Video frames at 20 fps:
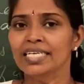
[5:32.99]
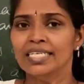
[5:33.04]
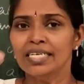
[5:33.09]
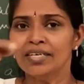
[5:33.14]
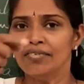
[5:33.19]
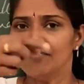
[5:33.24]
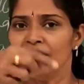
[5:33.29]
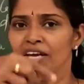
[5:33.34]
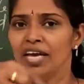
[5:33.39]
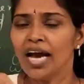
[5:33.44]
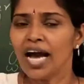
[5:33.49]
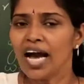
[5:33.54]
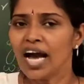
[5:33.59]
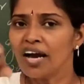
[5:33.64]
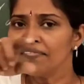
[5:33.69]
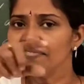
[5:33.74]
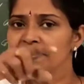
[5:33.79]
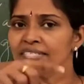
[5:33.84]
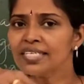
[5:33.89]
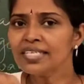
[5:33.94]
We have
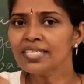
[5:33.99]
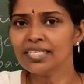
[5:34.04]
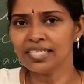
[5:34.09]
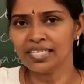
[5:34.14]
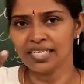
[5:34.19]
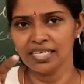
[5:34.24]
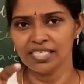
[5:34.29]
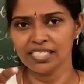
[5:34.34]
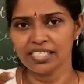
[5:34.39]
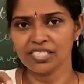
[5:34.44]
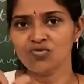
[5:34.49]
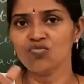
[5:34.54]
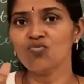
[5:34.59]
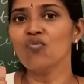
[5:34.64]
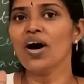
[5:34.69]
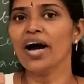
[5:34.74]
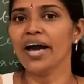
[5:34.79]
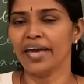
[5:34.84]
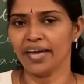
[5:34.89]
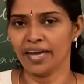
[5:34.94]
circles.
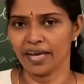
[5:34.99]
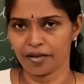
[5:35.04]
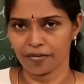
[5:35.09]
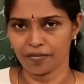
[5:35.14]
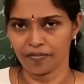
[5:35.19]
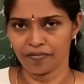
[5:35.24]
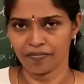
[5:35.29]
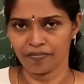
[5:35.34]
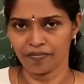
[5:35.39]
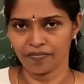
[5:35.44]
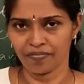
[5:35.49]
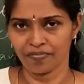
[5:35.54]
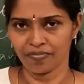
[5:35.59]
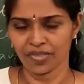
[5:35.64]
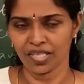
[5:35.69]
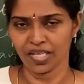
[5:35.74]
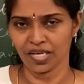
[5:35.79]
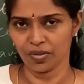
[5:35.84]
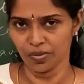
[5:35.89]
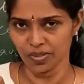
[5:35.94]
Why? The
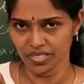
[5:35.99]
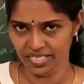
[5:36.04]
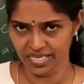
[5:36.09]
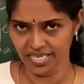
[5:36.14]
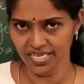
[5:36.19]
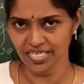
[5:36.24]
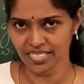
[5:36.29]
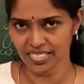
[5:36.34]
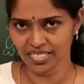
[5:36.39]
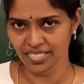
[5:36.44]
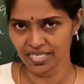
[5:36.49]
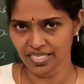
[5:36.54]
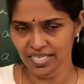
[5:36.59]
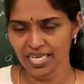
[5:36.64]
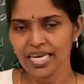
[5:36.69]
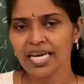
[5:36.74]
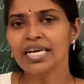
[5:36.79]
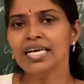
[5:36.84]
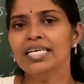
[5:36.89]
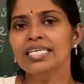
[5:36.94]
question is,
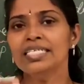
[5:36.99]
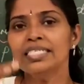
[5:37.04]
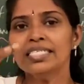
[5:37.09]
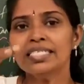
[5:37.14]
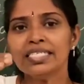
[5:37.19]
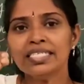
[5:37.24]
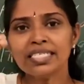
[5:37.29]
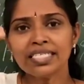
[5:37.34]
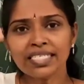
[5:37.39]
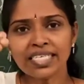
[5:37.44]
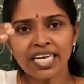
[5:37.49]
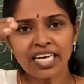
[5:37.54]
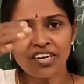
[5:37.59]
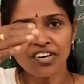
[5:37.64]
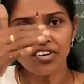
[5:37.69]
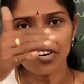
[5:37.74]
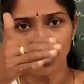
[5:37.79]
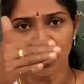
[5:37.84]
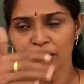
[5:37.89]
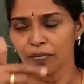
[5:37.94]
certain
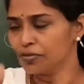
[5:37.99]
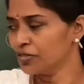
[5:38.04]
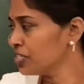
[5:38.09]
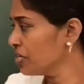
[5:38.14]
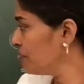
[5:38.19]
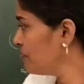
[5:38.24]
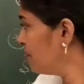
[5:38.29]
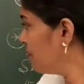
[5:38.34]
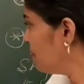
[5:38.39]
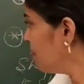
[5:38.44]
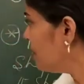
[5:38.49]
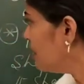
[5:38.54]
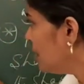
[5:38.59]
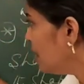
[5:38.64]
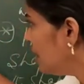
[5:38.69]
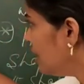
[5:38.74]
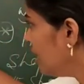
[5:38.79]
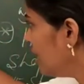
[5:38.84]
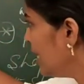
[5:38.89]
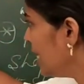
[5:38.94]
drops of
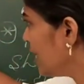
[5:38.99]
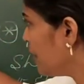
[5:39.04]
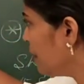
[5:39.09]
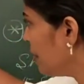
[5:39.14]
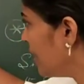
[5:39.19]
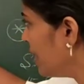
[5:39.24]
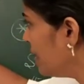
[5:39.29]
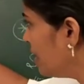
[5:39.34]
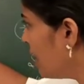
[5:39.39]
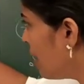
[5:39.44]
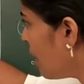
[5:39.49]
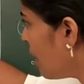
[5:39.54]
liquid